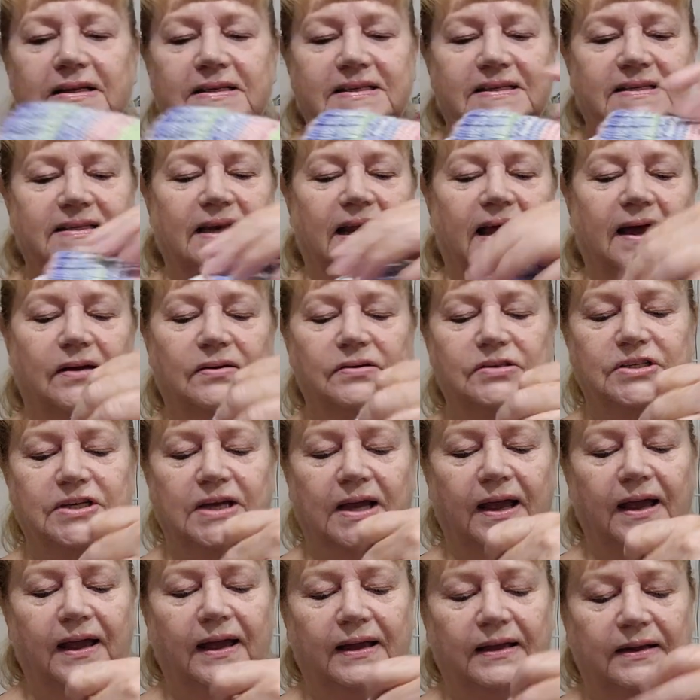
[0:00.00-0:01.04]
slouch
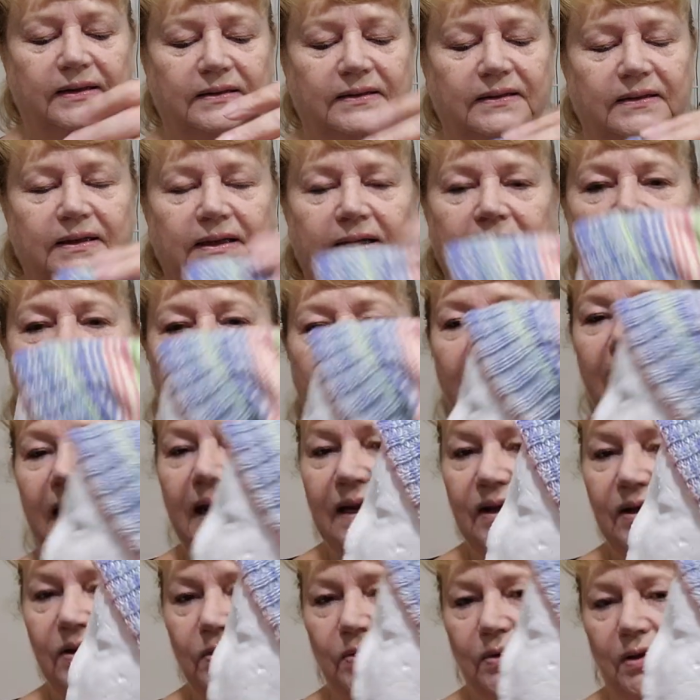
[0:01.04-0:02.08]
hat.
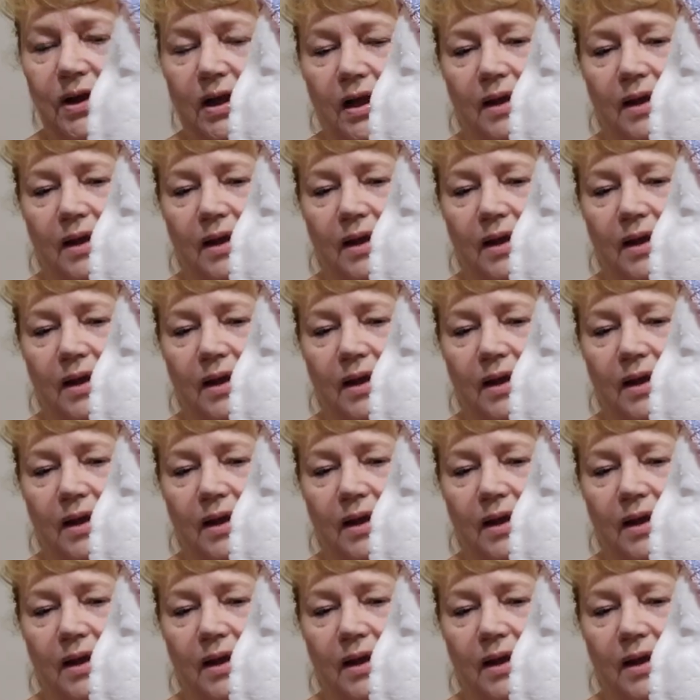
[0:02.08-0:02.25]
Look,